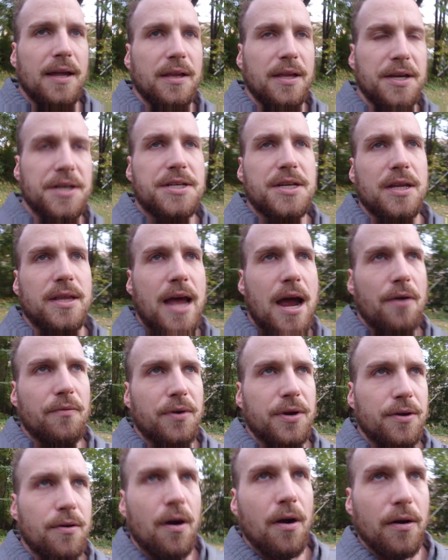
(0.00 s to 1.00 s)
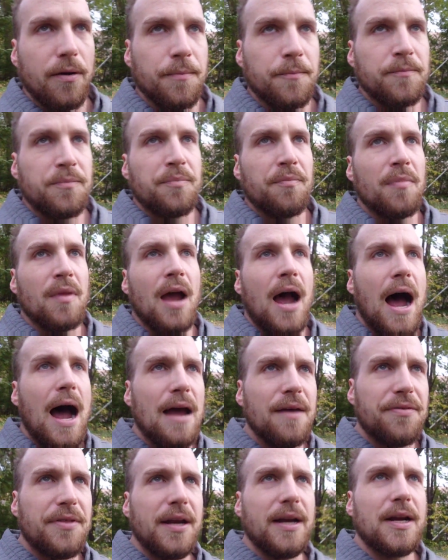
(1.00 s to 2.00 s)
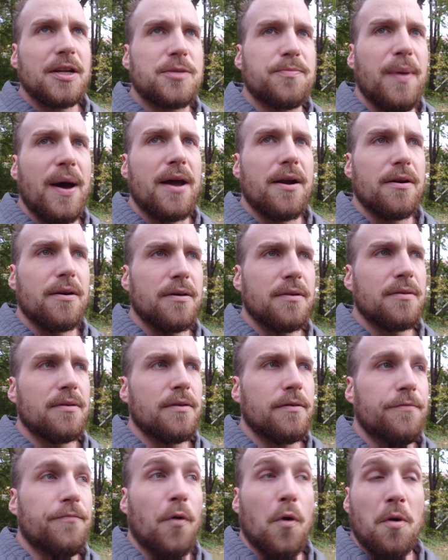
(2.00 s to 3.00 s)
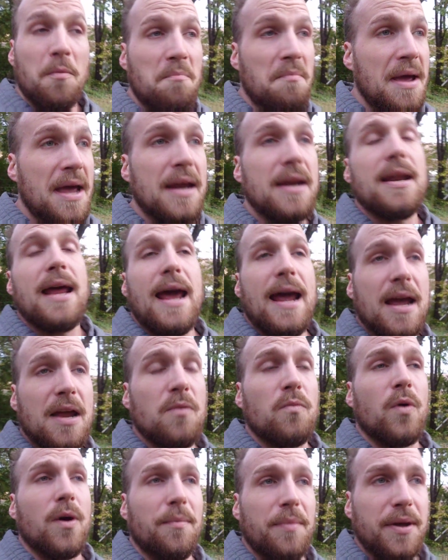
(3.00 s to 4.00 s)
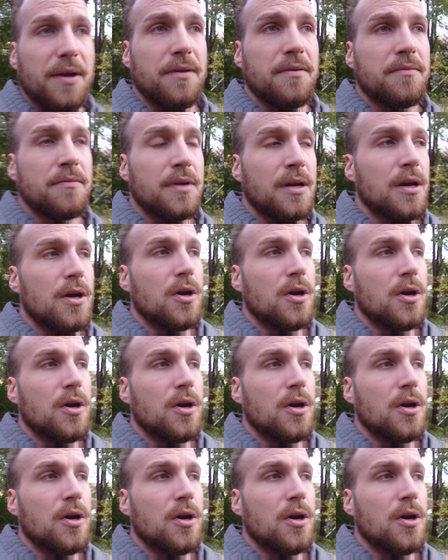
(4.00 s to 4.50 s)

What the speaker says: At least in that regard. I think it's better for men and women